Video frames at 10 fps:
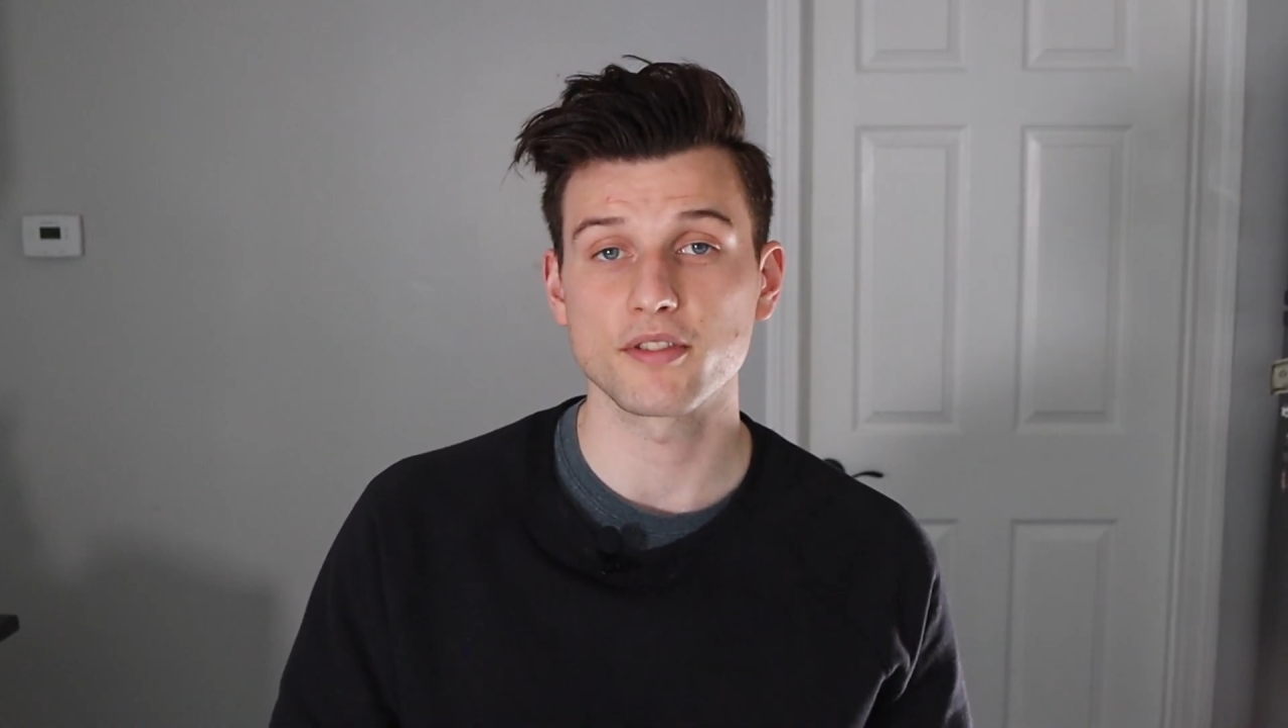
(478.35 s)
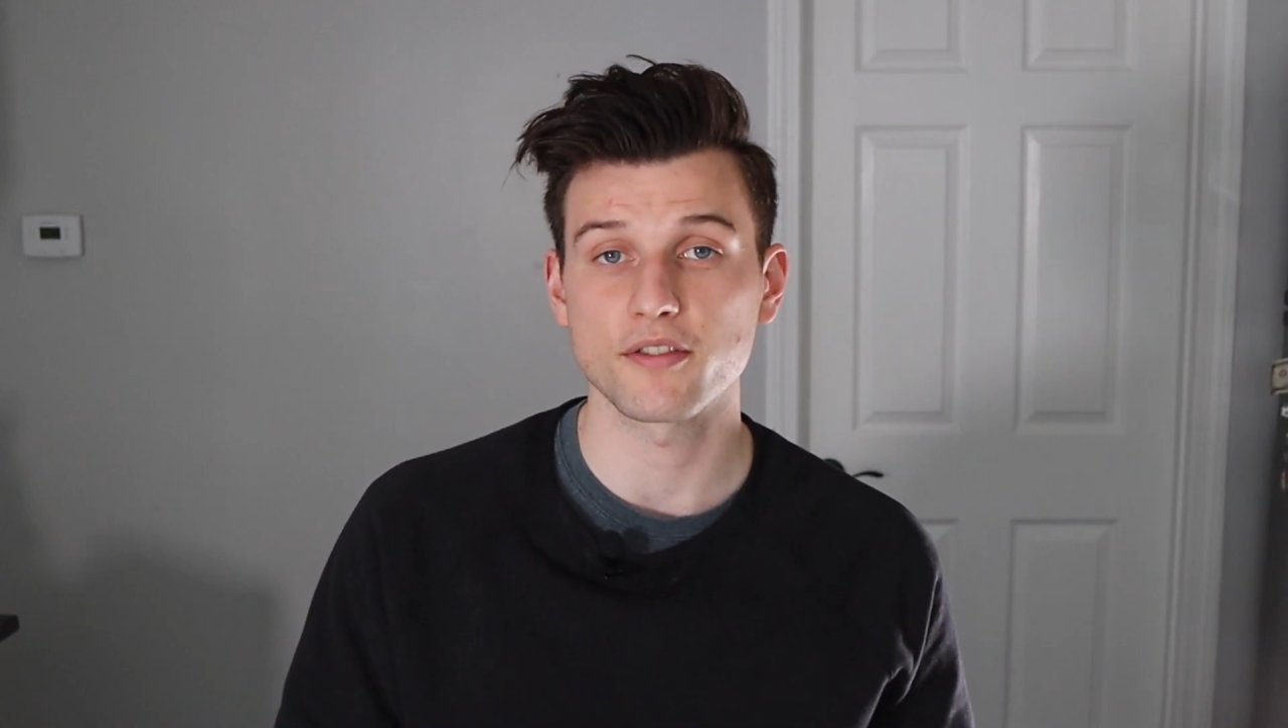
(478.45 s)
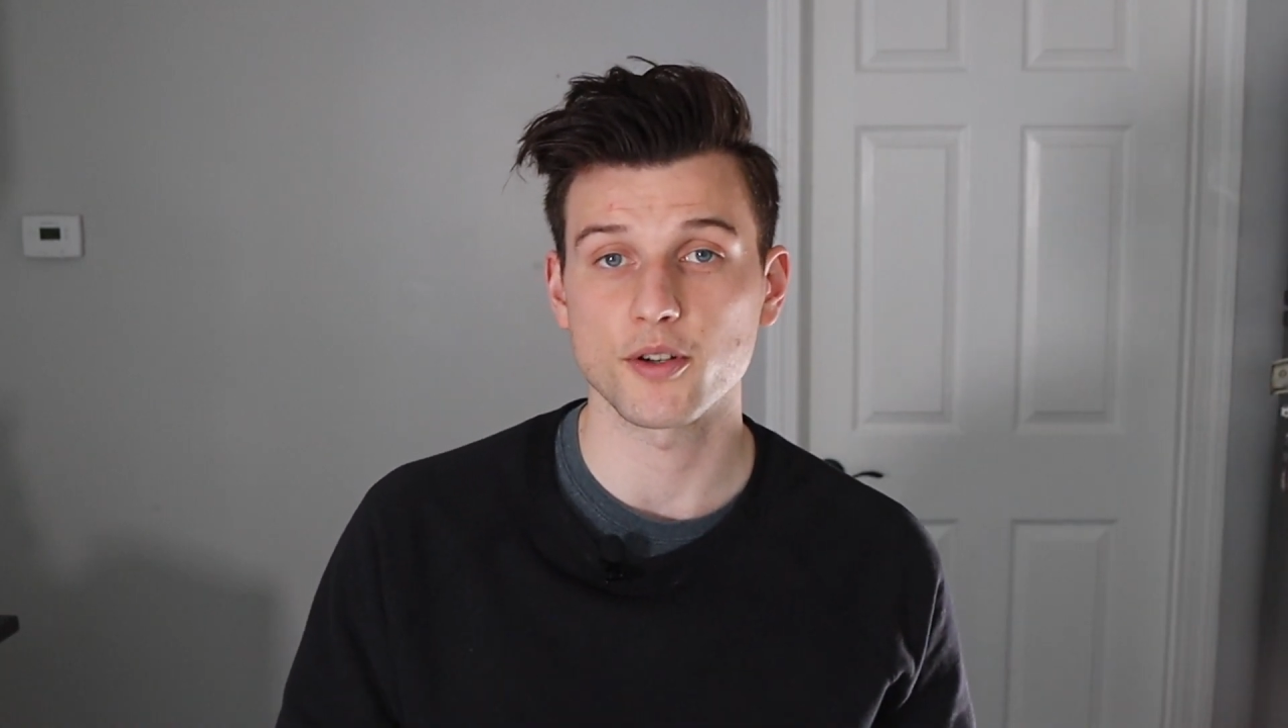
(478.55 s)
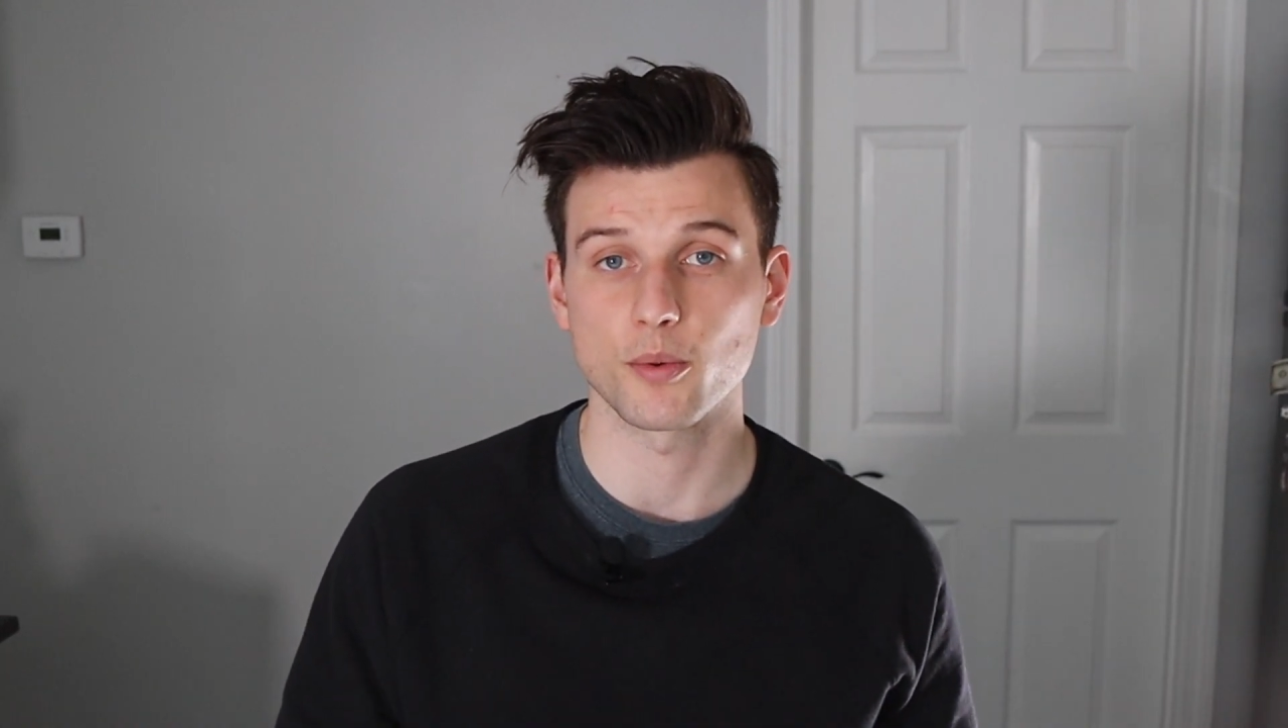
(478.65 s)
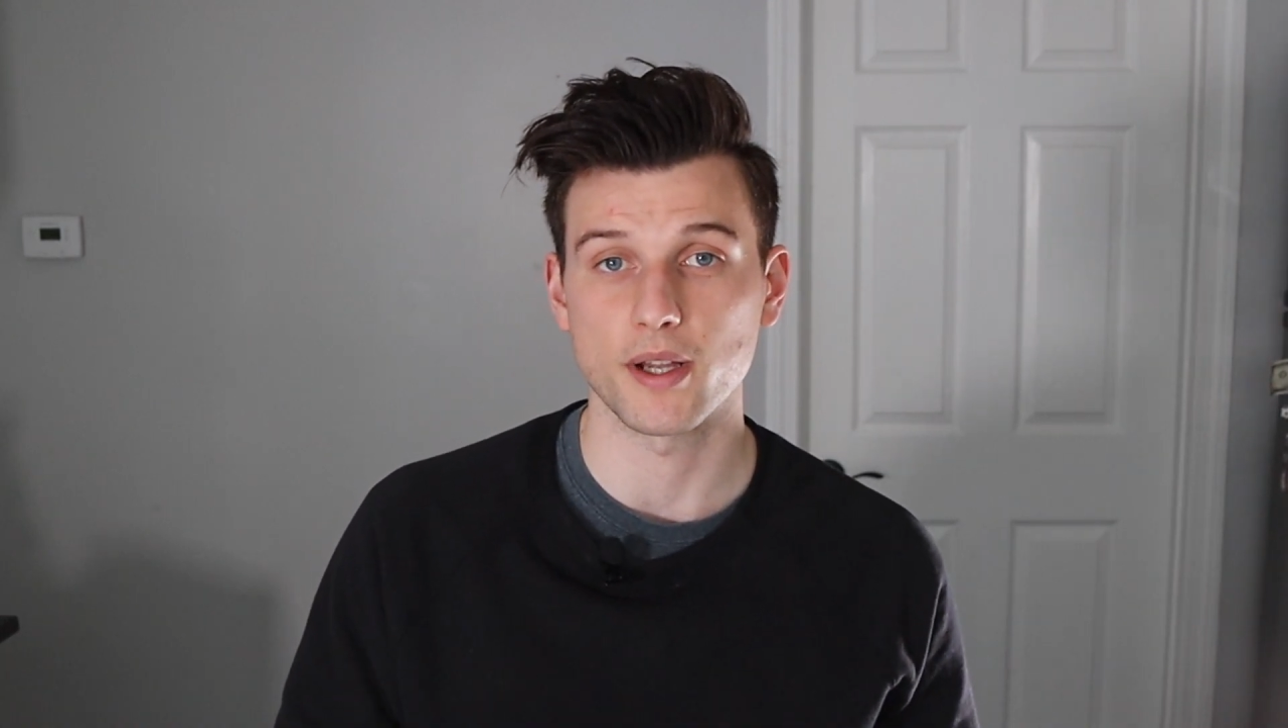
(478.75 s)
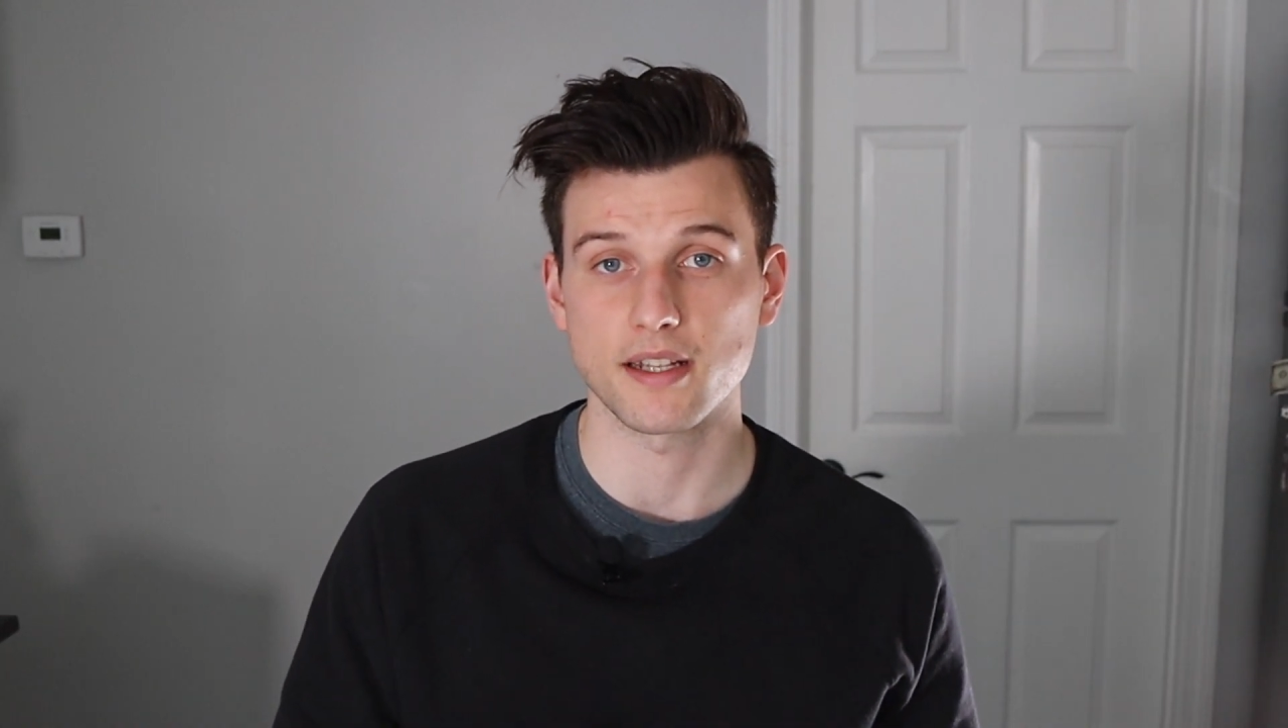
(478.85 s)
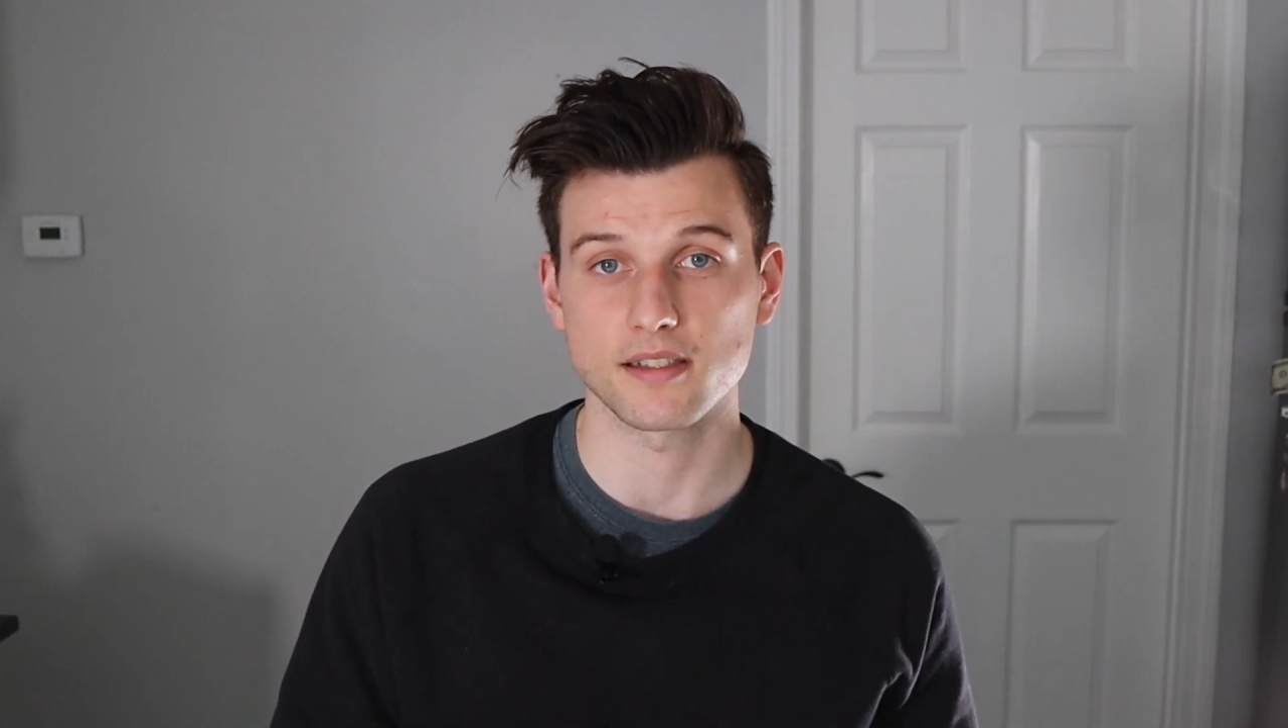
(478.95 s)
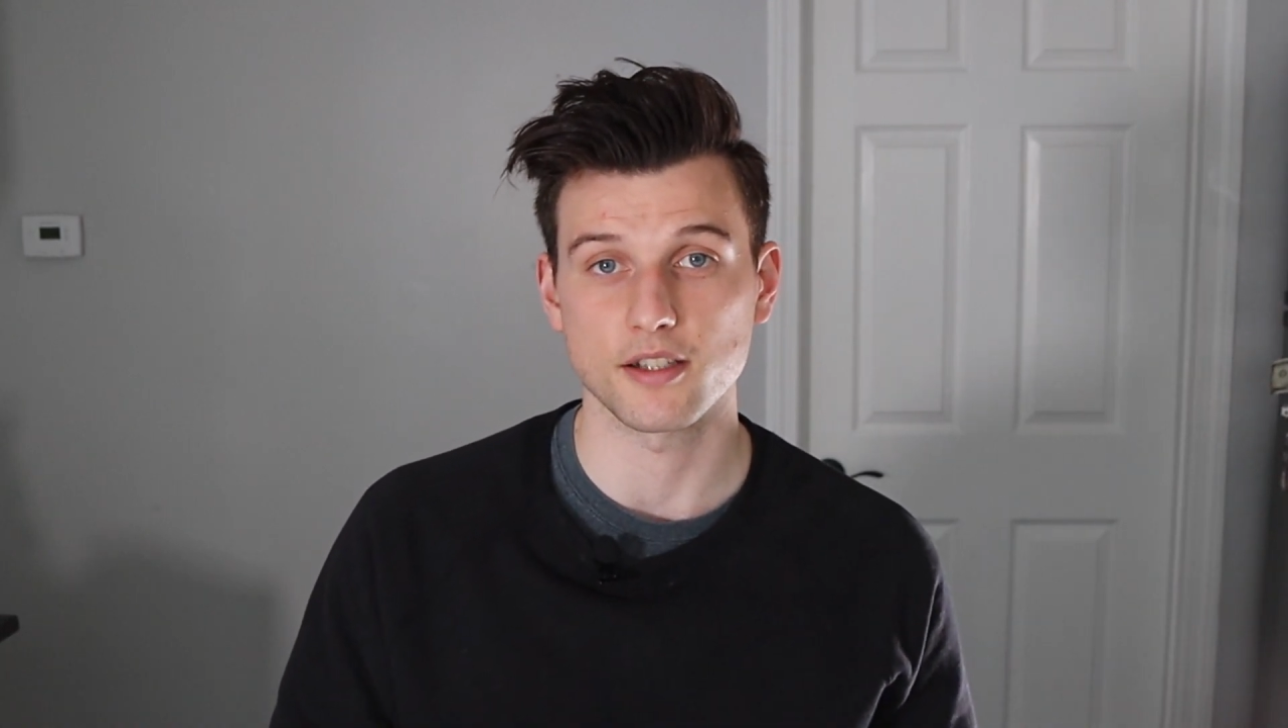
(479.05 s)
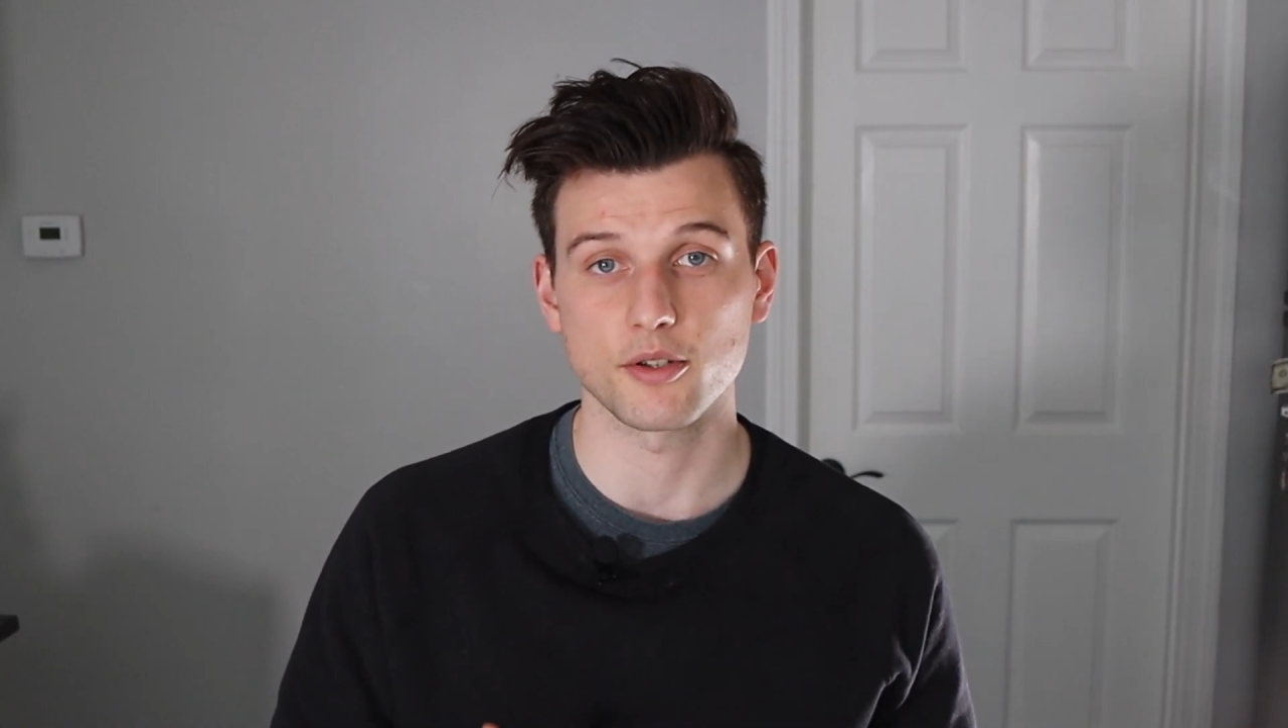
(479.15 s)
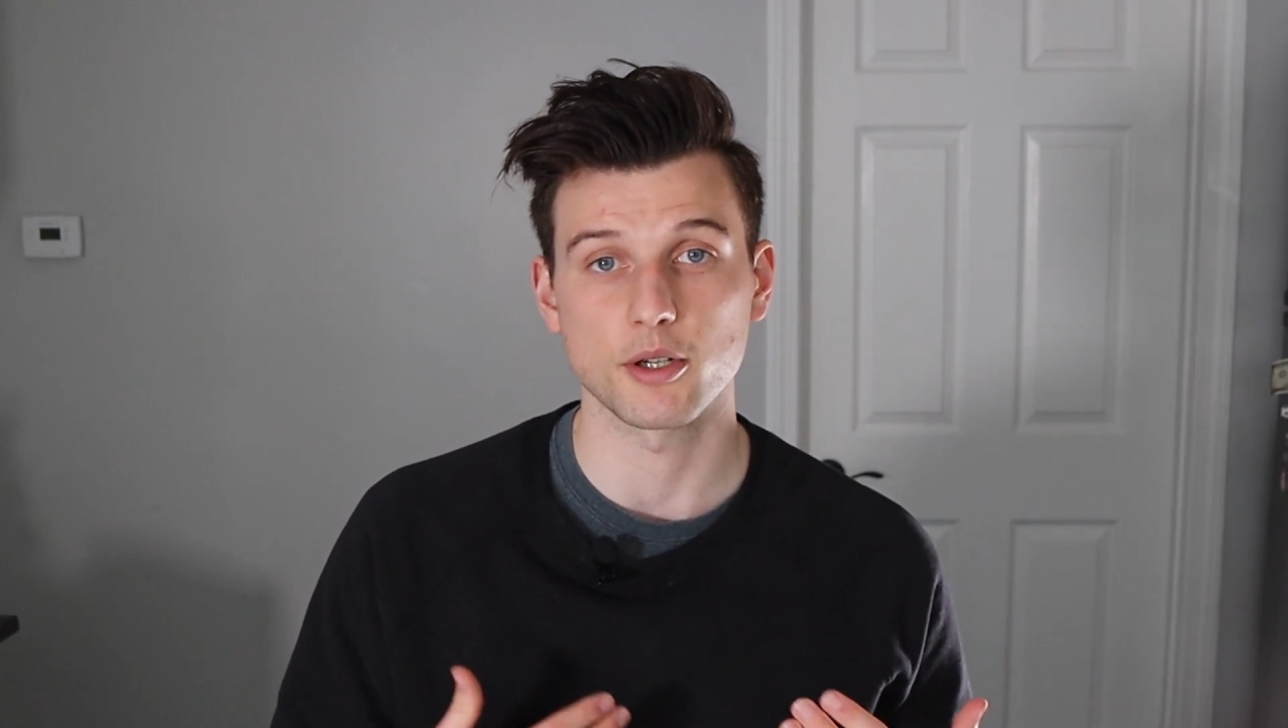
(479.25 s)
different ways
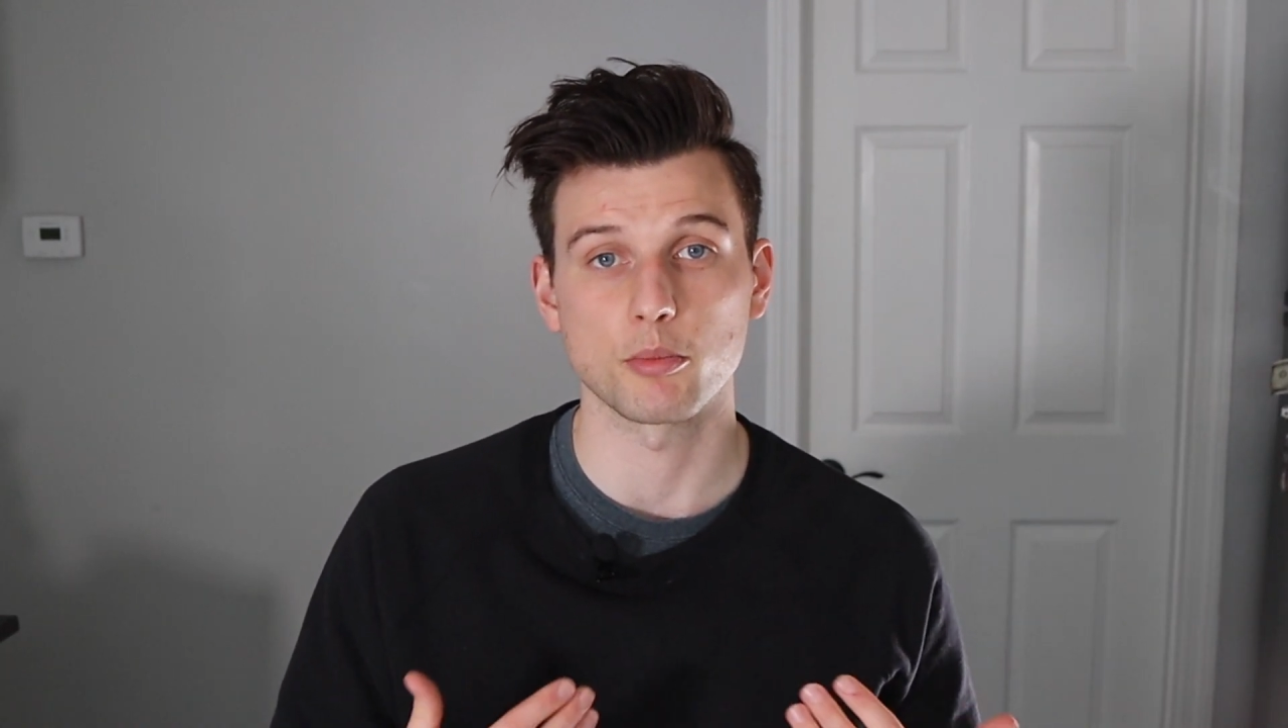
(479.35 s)
that you could